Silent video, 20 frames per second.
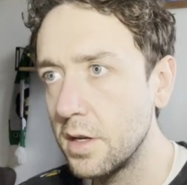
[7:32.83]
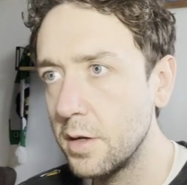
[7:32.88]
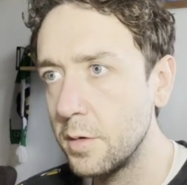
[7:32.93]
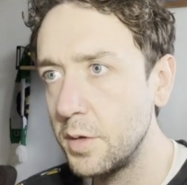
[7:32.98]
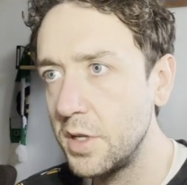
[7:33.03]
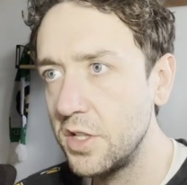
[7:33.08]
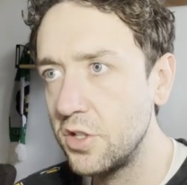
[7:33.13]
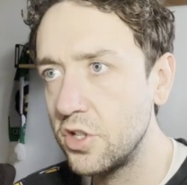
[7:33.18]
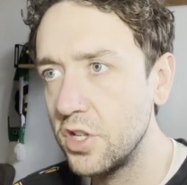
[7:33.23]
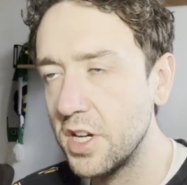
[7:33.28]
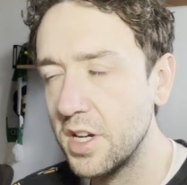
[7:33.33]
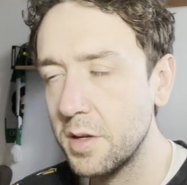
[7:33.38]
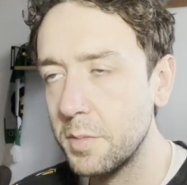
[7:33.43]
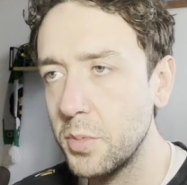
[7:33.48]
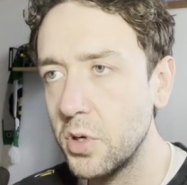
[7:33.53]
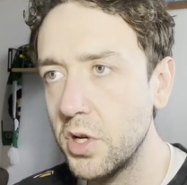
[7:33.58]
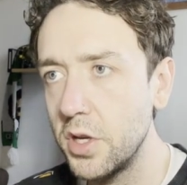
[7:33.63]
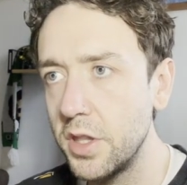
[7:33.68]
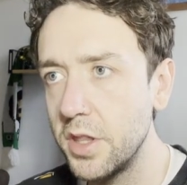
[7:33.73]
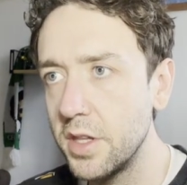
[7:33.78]
A wee
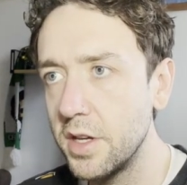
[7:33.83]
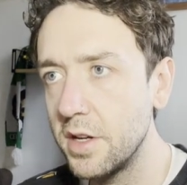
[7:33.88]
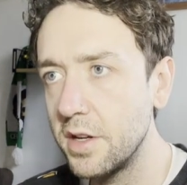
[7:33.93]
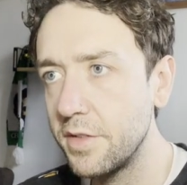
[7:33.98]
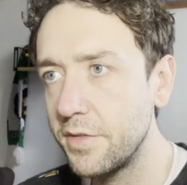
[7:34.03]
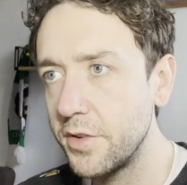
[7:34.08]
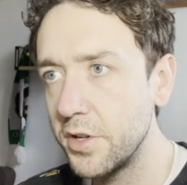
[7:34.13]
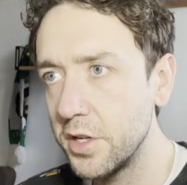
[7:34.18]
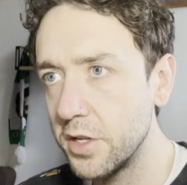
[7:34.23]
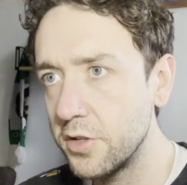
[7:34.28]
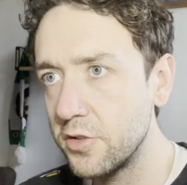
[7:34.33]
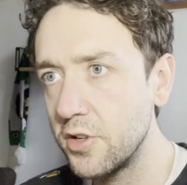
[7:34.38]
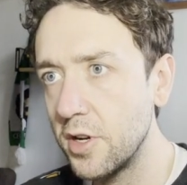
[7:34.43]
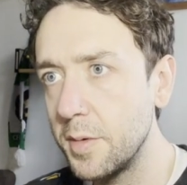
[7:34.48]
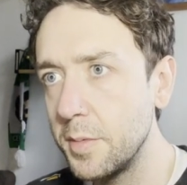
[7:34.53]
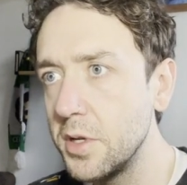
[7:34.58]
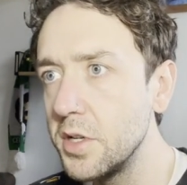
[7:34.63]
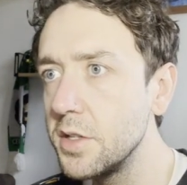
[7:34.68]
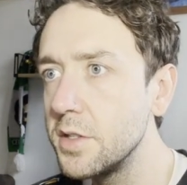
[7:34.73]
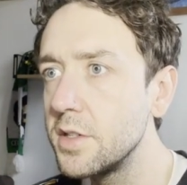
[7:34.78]
checkpoint there for your
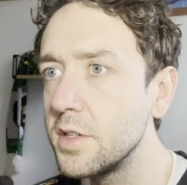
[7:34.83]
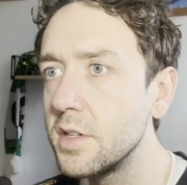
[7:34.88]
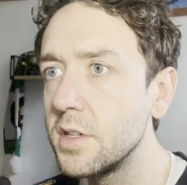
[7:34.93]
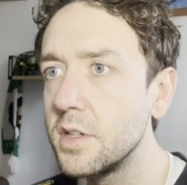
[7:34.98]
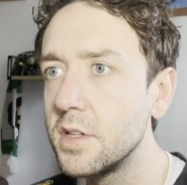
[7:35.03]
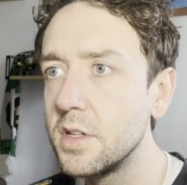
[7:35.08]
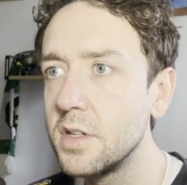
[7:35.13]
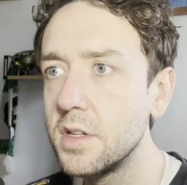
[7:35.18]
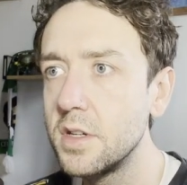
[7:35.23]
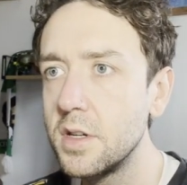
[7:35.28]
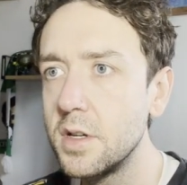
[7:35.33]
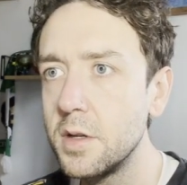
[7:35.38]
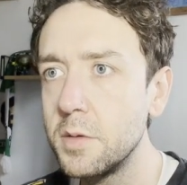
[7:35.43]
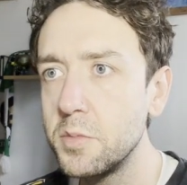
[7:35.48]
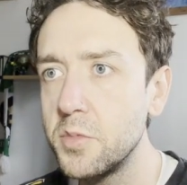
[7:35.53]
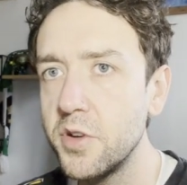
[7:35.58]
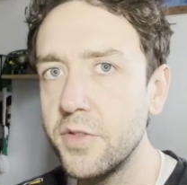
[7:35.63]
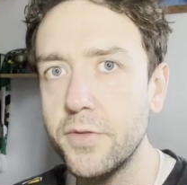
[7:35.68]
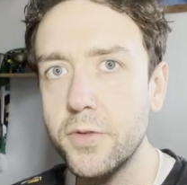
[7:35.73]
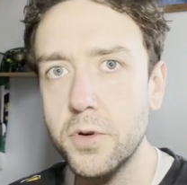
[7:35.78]
troubles
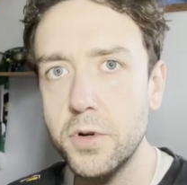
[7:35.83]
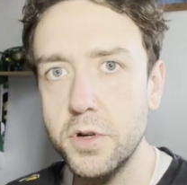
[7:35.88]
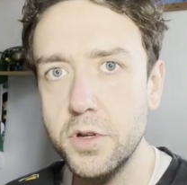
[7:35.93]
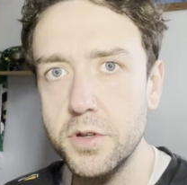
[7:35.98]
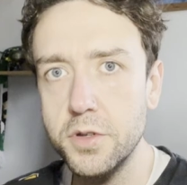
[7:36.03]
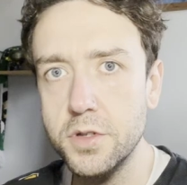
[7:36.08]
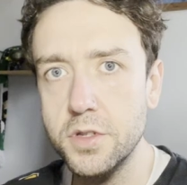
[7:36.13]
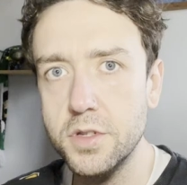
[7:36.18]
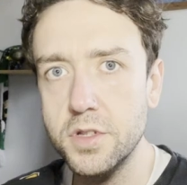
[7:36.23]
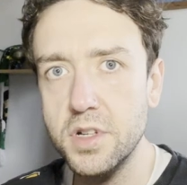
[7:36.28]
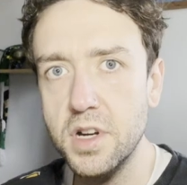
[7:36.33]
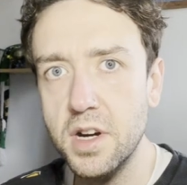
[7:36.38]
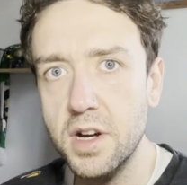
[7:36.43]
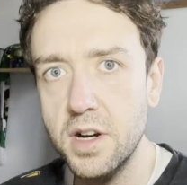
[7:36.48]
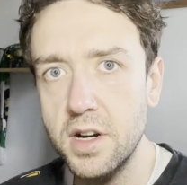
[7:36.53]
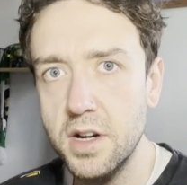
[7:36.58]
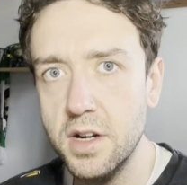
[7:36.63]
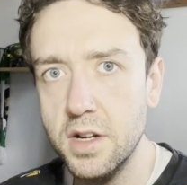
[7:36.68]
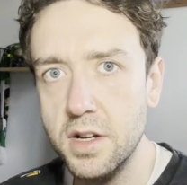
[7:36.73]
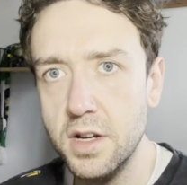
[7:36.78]
before you
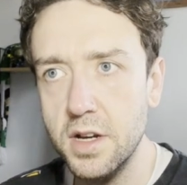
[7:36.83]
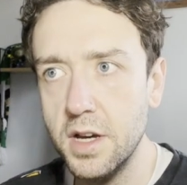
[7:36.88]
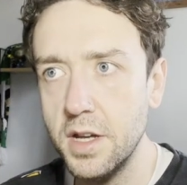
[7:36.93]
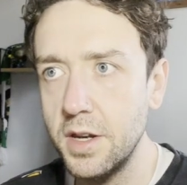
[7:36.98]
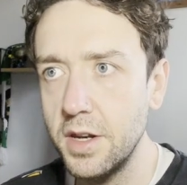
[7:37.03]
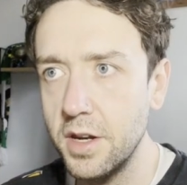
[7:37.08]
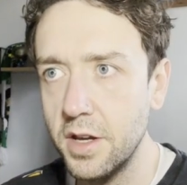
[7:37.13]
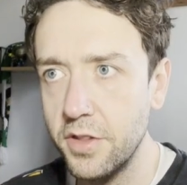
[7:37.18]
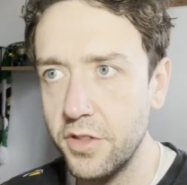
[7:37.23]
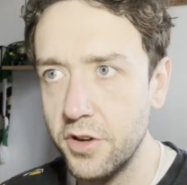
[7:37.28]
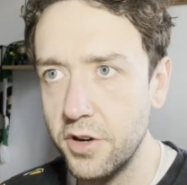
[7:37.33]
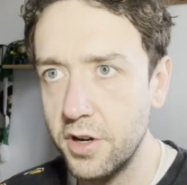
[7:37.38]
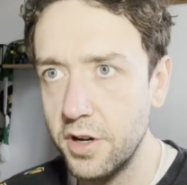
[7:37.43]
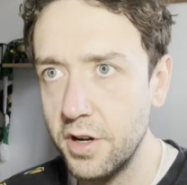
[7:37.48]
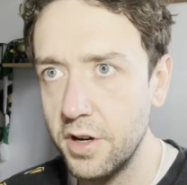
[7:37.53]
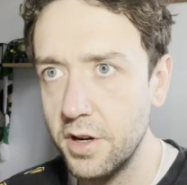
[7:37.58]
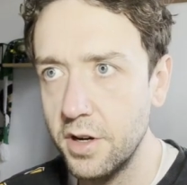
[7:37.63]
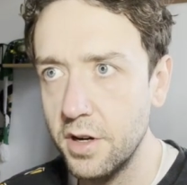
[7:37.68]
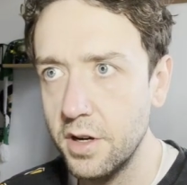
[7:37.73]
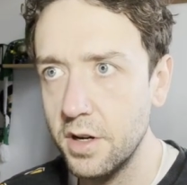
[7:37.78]
start
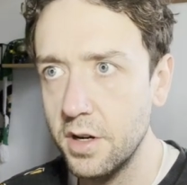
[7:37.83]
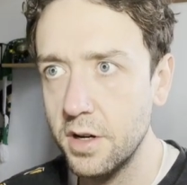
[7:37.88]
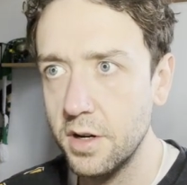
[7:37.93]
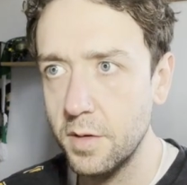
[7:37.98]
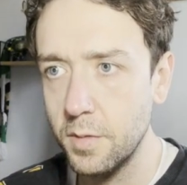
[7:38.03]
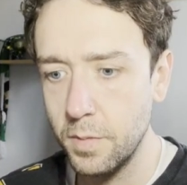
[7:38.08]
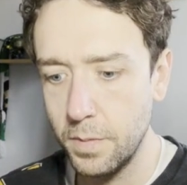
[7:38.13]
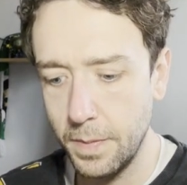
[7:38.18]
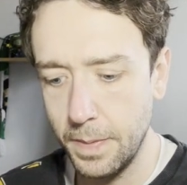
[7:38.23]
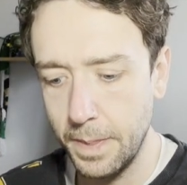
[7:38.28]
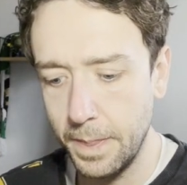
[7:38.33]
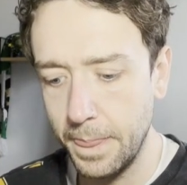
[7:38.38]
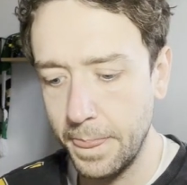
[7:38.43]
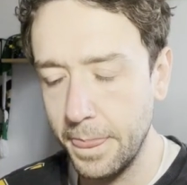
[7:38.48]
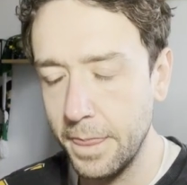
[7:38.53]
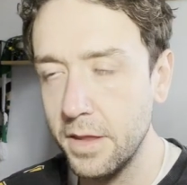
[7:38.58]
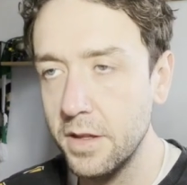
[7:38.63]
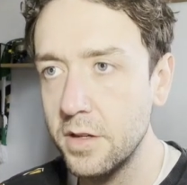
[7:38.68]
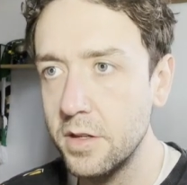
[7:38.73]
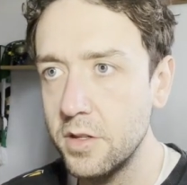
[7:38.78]
another
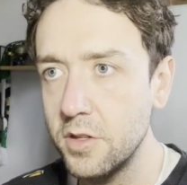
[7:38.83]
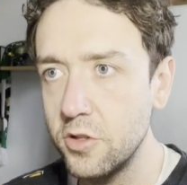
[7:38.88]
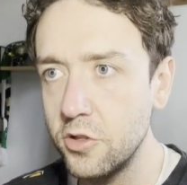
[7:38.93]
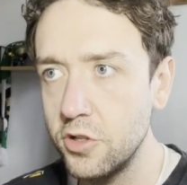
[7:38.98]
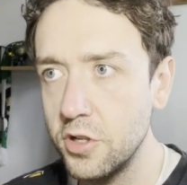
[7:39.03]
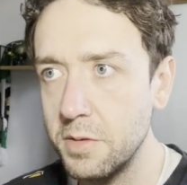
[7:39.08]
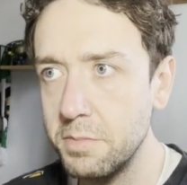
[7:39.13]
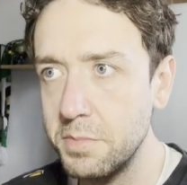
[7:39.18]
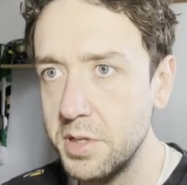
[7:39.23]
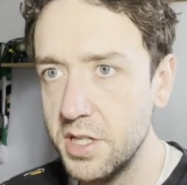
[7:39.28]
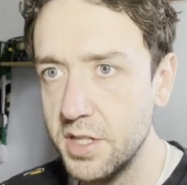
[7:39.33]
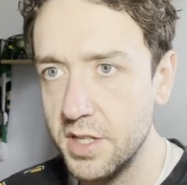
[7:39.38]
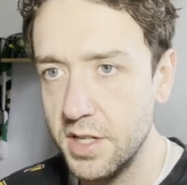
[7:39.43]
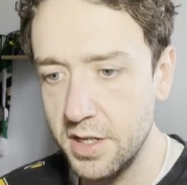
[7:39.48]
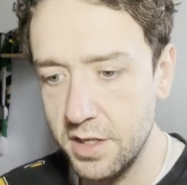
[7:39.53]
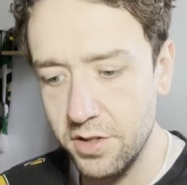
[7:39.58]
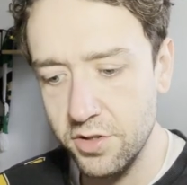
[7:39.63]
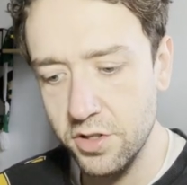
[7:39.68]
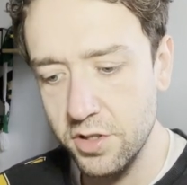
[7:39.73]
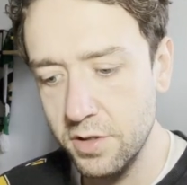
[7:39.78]
jumpy
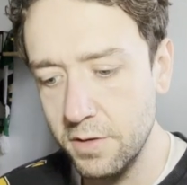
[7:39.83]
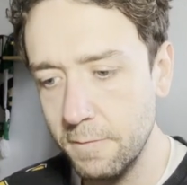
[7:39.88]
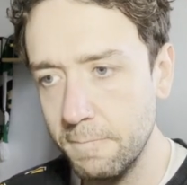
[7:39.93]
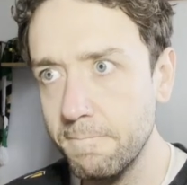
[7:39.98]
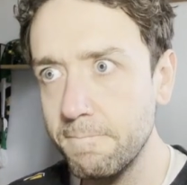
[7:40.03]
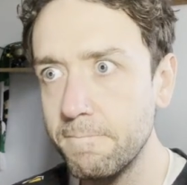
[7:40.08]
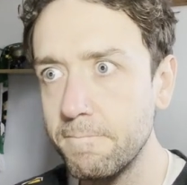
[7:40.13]
section.